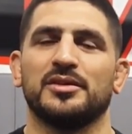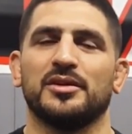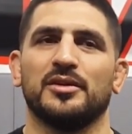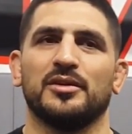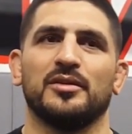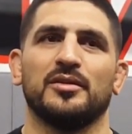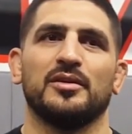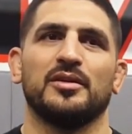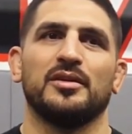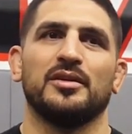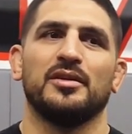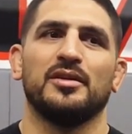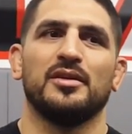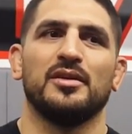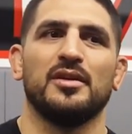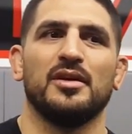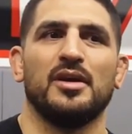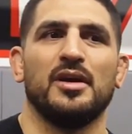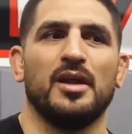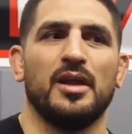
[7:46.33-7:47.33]
So
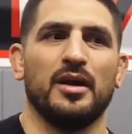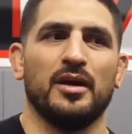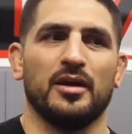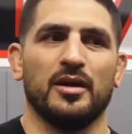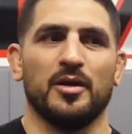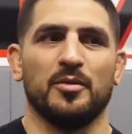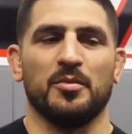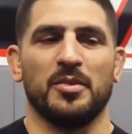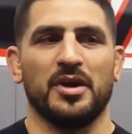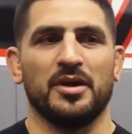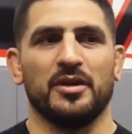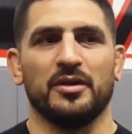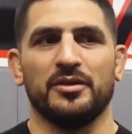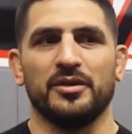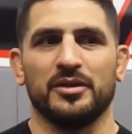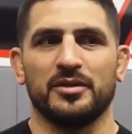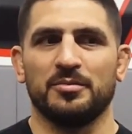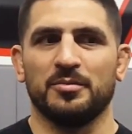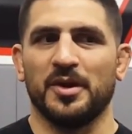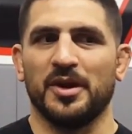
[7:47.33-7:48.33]
my
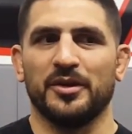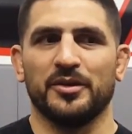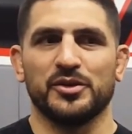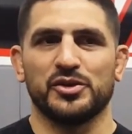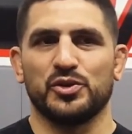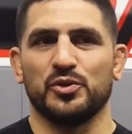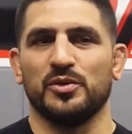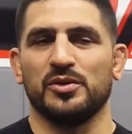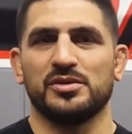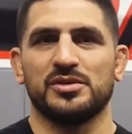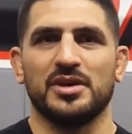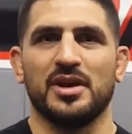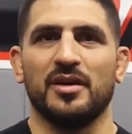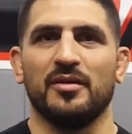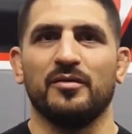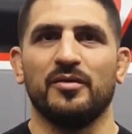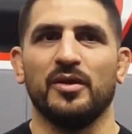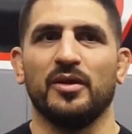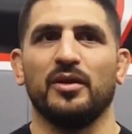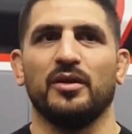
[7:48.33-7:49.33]
other student,
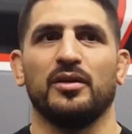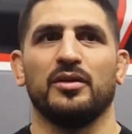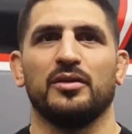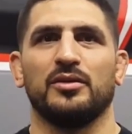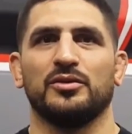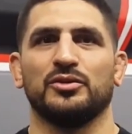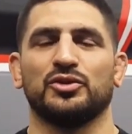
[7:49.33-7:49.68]
Sanville,